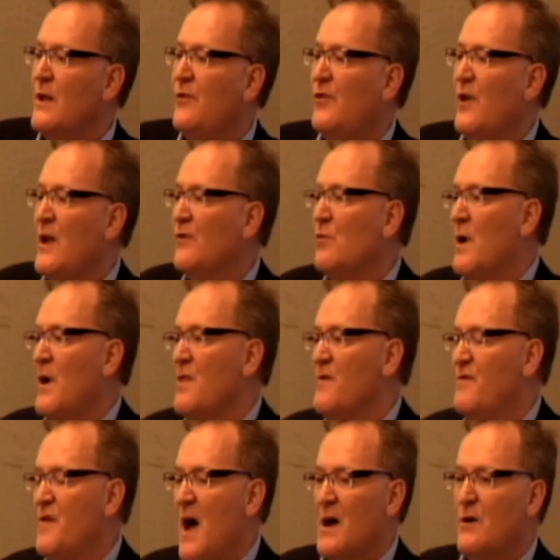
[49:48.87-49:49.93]
let's say it's one
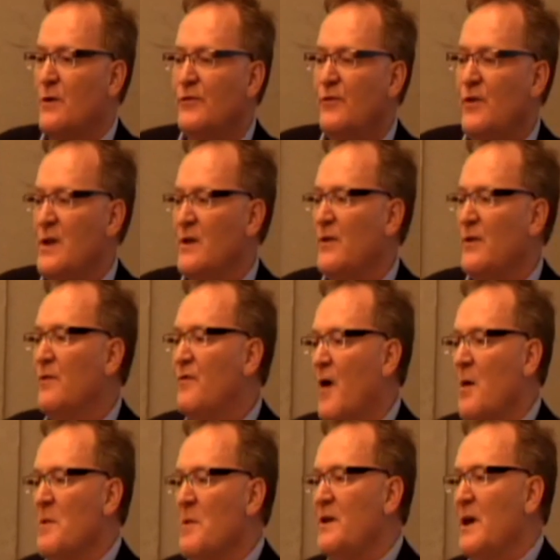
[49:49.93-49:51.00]
of the faculty at
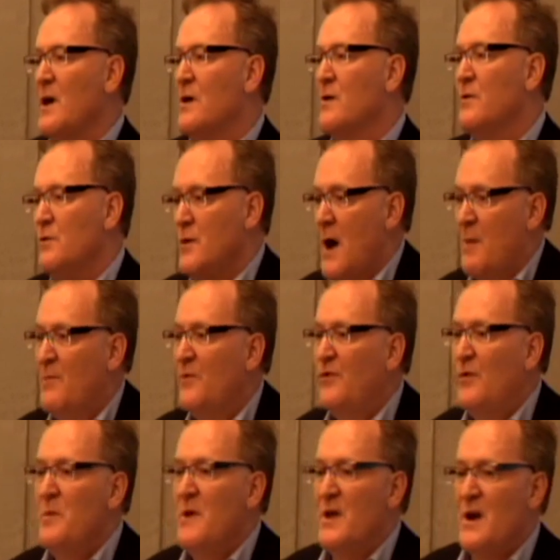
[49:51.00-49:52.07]
Farmingdale who
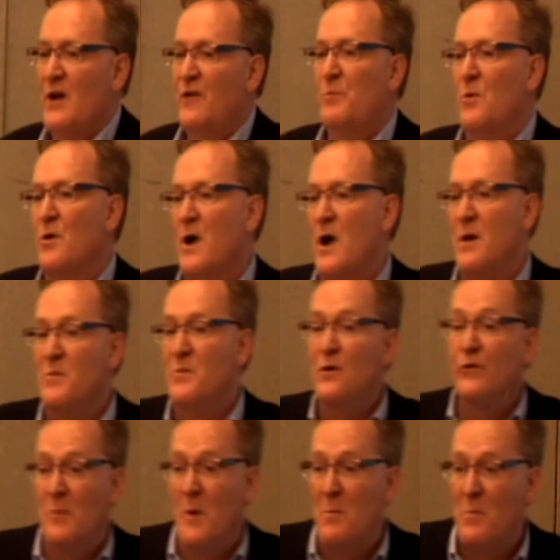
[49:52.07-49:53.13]
happens to be an expert on
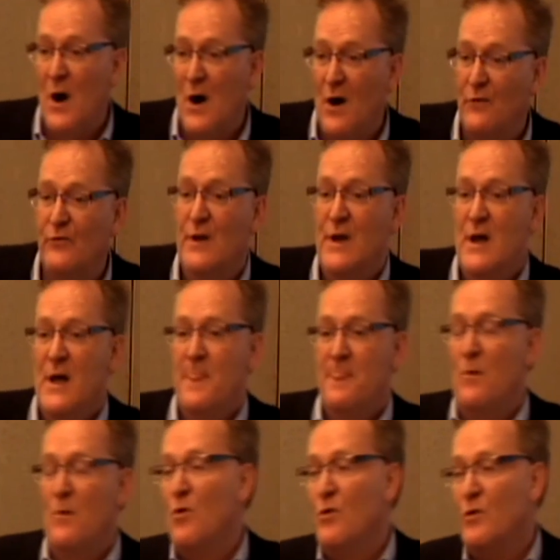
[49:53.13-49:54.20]
amusement parks,
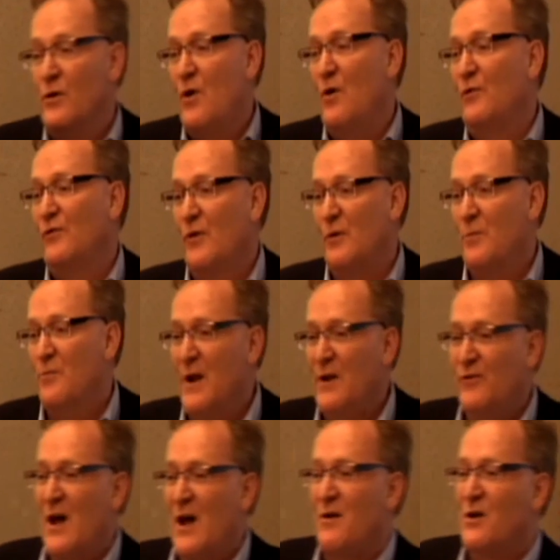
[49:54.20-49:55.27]
the roller coaster
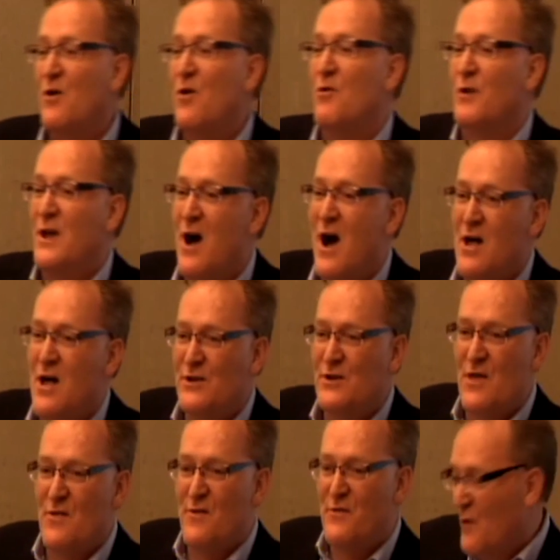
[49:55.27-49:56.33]
breaks down at Coney
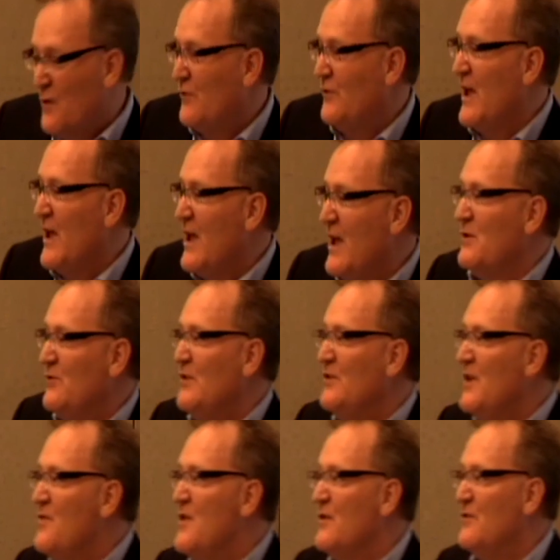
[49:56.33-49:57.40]
Island on the first day, which
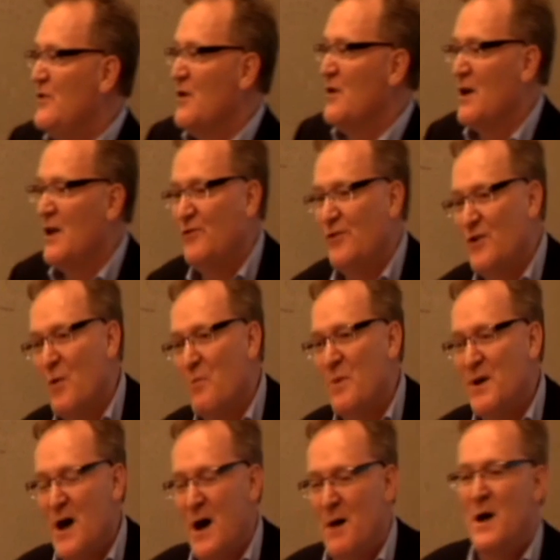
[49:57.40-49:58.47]
it did this year as it
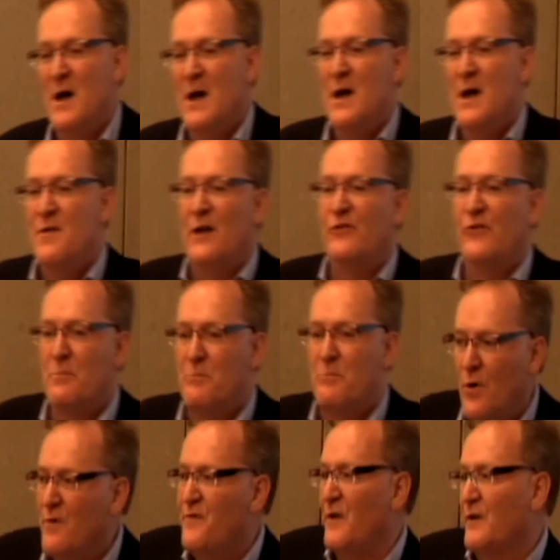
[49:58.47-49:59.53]
opened up. That's a
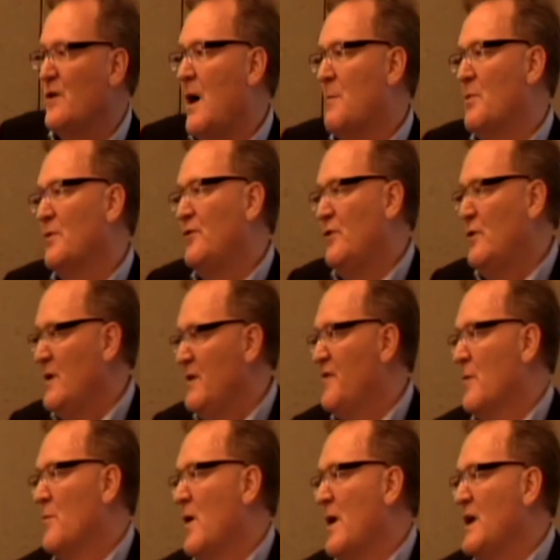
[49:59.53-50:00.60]
perfect
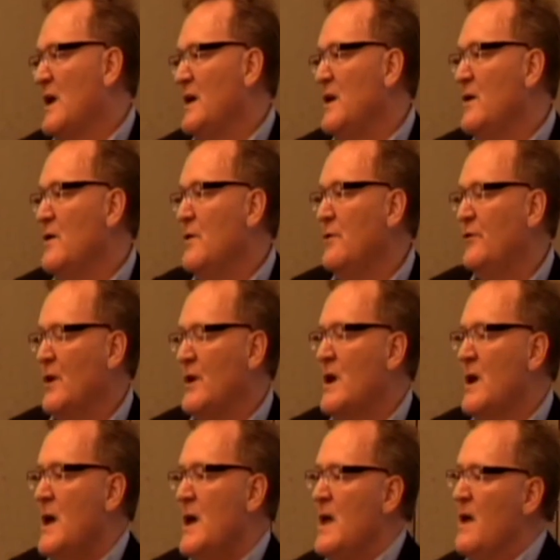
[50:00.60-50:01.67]
opportunity for breaking news.
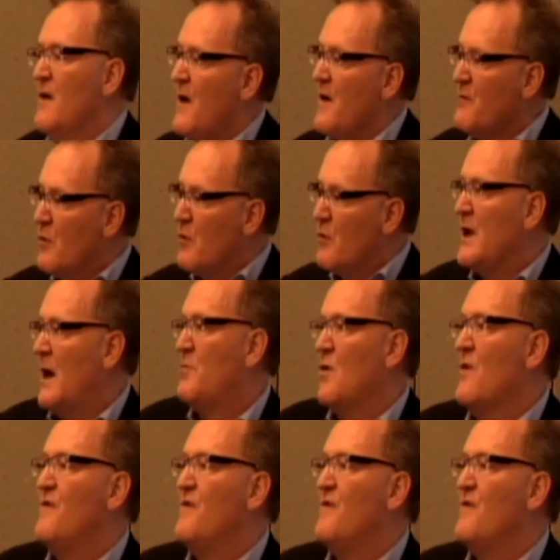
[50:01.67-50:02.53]
And if I've already got